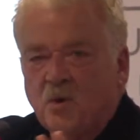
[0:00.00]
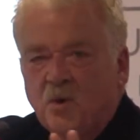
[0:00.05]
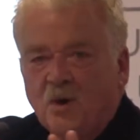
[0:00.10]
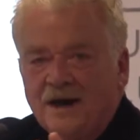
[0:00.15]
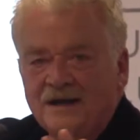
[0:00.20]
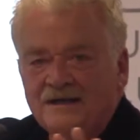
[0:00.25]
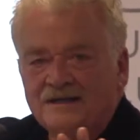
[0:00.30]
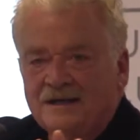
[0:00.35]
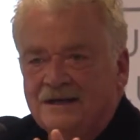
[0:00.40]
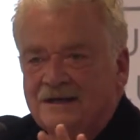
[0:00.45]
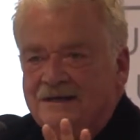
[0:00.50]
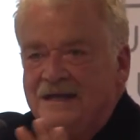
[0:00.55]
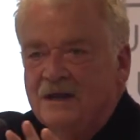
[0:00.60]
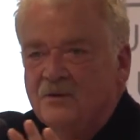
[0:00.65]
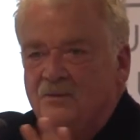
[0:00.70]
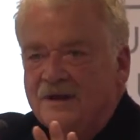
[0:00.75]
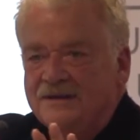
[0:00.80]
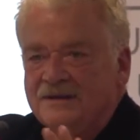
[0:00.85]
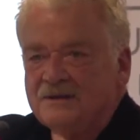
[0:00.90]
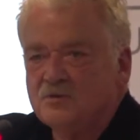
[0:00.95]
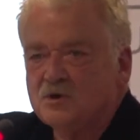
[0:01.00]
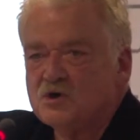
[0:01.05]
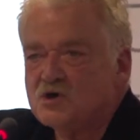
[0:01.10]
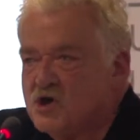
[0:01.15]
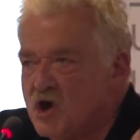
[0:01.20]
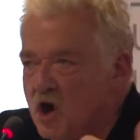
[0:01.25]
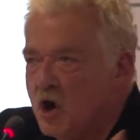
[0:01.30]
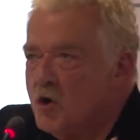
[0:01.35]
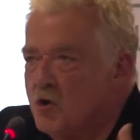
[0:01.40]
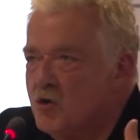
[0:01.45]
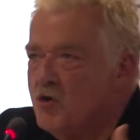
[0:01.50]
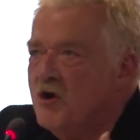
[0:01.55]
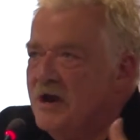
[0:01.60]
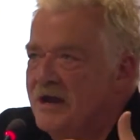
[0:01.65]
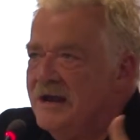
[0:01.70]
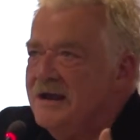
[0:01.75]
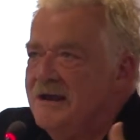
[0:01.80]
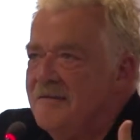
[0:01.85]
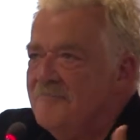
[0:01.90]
quite clear where they would go,